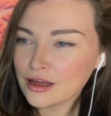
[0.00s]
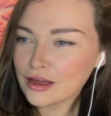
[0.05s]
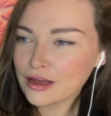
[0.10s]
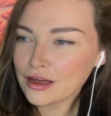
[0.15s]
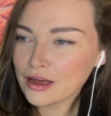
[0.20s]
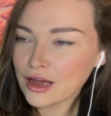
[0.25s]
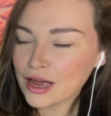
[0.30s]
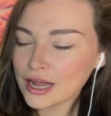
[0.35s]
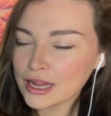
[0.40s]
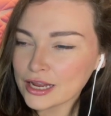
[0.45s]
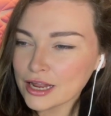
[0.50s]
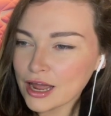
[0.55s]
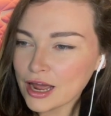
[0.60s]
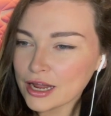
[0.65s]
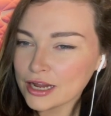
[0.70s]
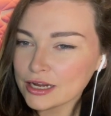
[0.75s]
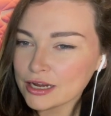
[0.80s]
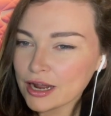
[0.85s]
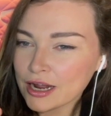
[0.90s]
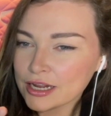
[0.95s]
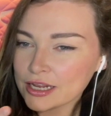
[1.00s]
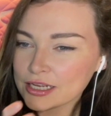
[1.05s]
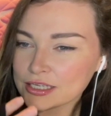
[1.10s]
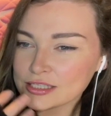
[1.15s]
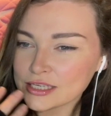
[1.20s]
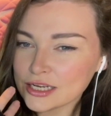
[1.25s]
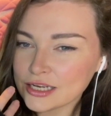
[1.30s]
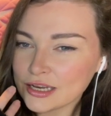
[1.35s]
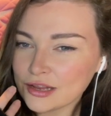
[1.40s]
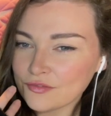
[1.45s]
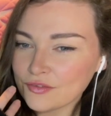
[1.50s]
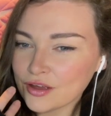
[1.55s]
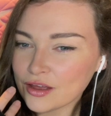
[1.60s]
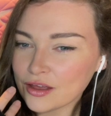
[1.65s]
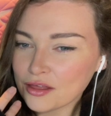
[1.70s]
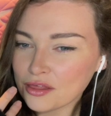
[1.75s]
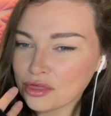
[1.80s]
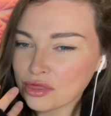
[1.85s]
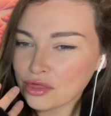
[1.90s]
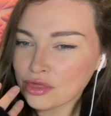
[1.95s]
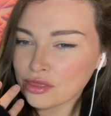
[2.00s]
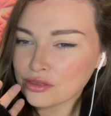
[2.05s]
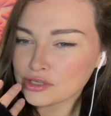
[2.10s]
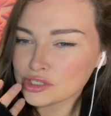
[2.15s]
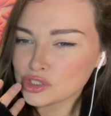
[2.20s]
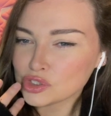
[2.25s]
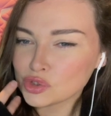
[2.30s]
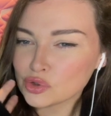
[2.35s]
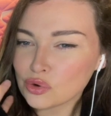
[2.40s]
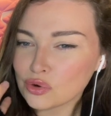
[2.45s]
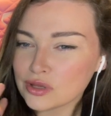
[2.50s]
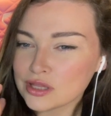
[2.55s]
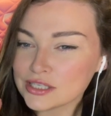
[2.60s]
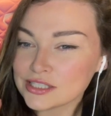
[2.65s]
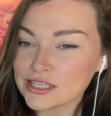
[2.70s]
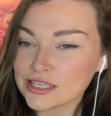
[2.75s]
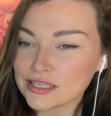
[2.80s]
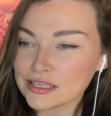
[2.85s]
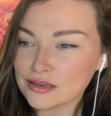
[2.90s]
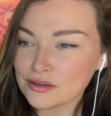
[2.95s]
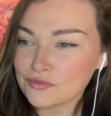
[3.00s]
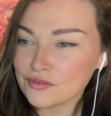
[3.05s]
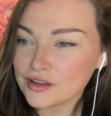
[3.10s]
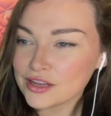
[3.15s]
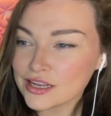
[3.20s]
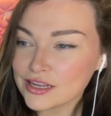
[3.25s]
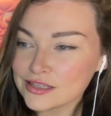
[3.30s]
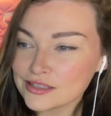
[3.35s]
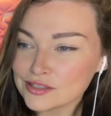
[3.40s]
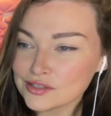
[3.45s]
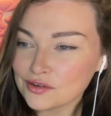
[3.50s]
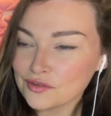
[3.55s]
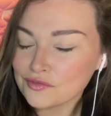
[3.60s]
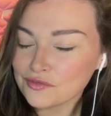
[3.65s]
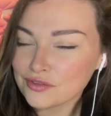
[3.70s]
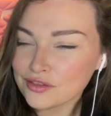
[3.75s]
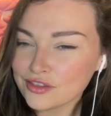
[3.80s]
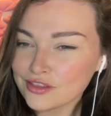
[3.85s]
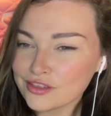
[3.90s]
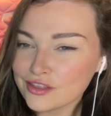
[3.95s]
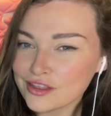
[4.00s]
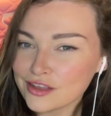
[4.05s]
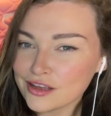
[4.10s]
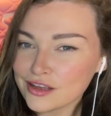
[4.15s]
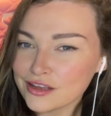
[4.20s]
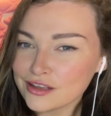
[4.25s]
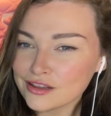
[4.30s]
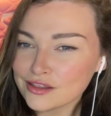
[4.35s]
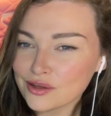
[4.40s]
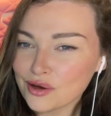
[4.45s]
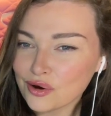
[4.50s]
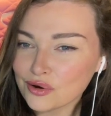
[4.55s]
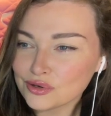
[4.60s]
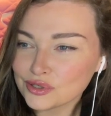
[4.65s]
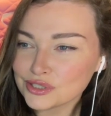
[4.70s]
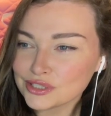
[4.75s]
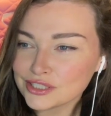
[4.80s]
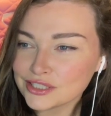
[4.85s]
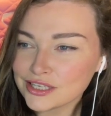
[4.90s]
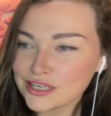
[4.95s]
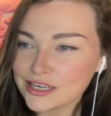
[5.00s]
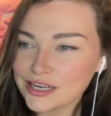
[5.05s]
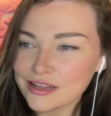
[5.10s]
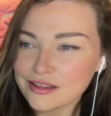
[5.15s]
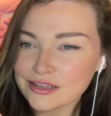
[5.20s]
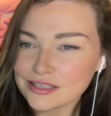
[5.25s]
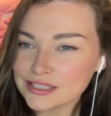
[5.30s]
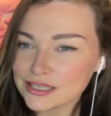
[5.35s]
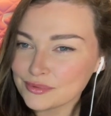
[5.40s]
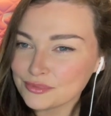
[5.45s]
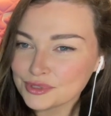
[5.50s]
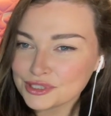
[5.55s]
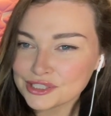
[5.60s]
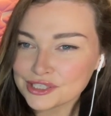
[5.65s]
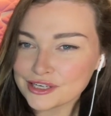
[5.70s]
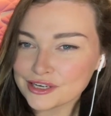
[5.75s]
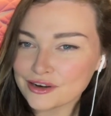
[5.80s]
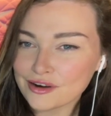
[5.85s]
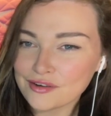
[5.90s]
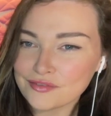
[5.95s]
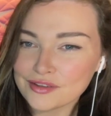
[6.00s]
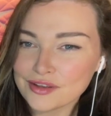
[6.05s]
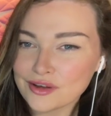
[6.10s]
I guess I never saw the significance of the ocean and the temperature of the